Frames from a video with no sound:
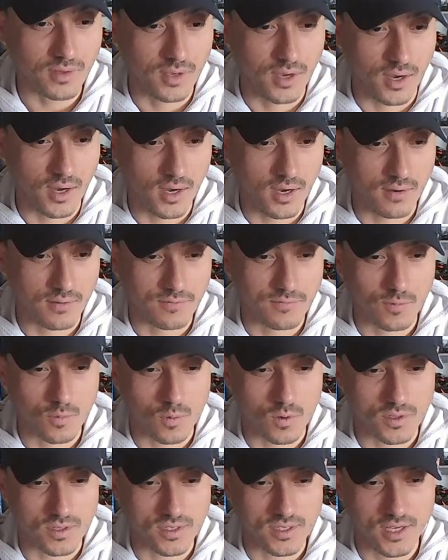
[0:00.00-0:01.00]

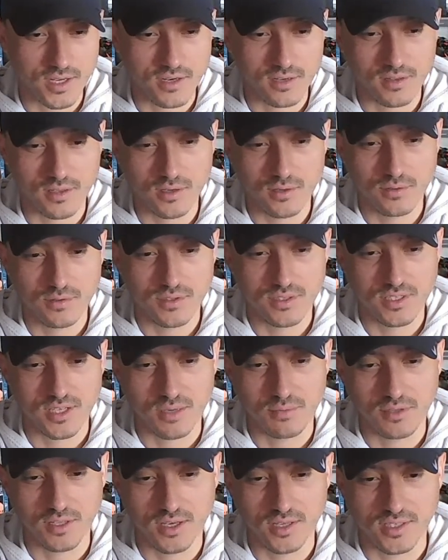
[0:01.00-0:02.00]
For standalone
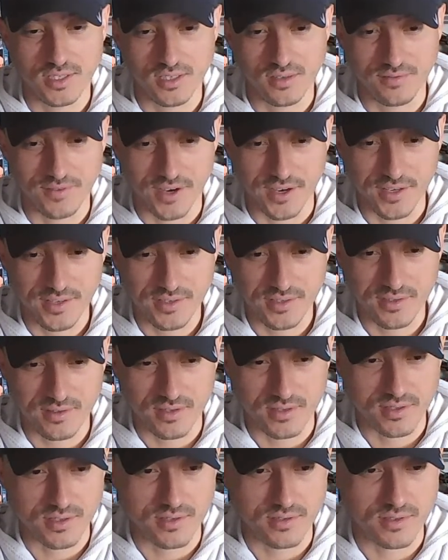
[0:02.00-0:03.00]
stabilizing device,
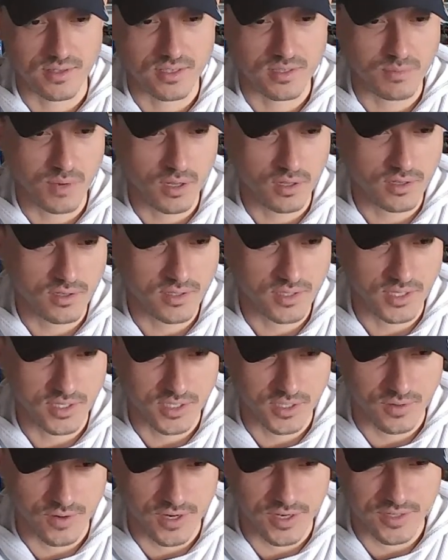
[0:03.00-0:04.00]
this is the smallest
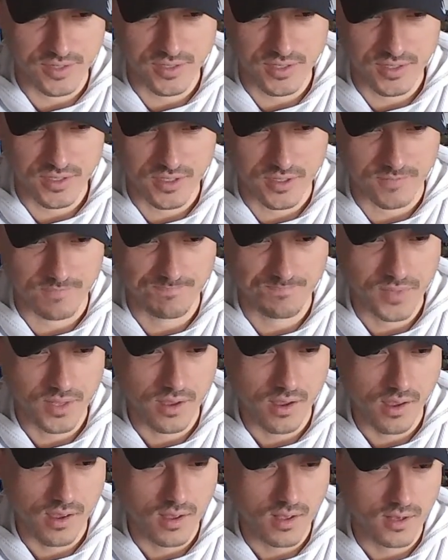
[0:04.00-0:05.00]
integrated system.
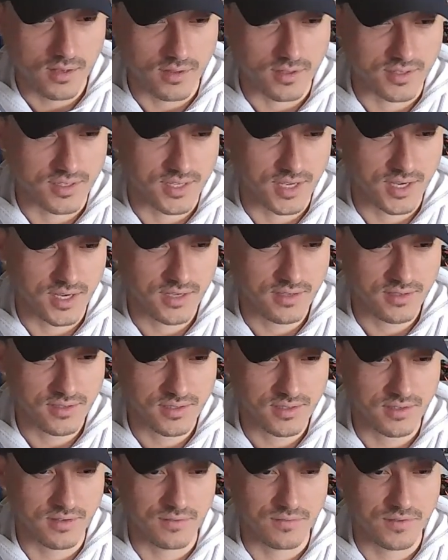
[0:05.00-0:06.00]
The
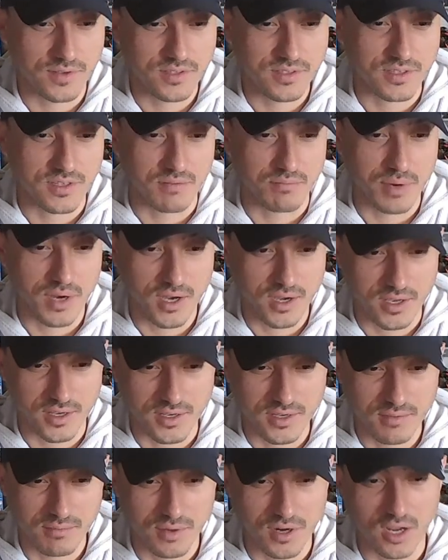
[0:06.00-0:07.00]
size, it fits in a
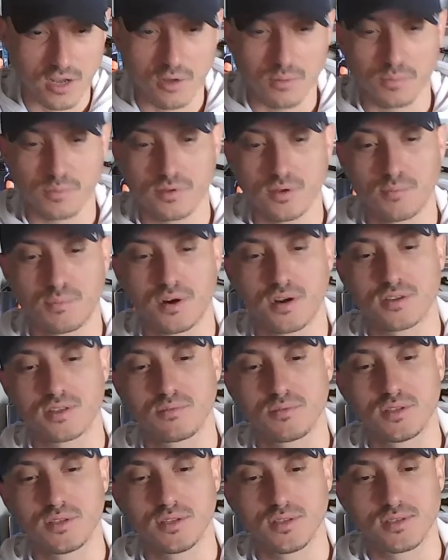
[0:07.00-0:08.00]
pocket,
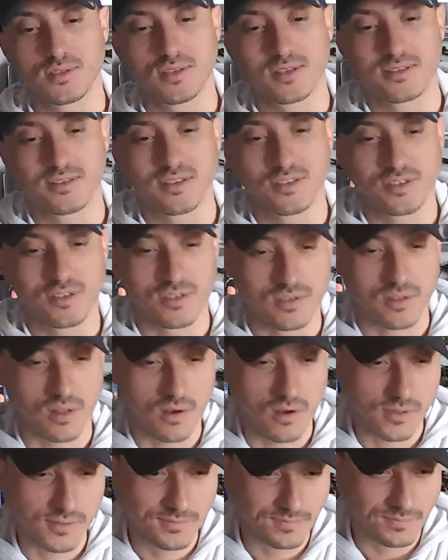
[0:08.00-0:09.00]
approximately 6 inches
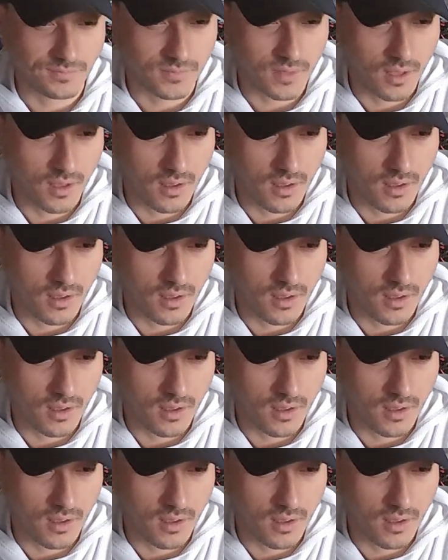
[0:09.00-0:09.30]
long.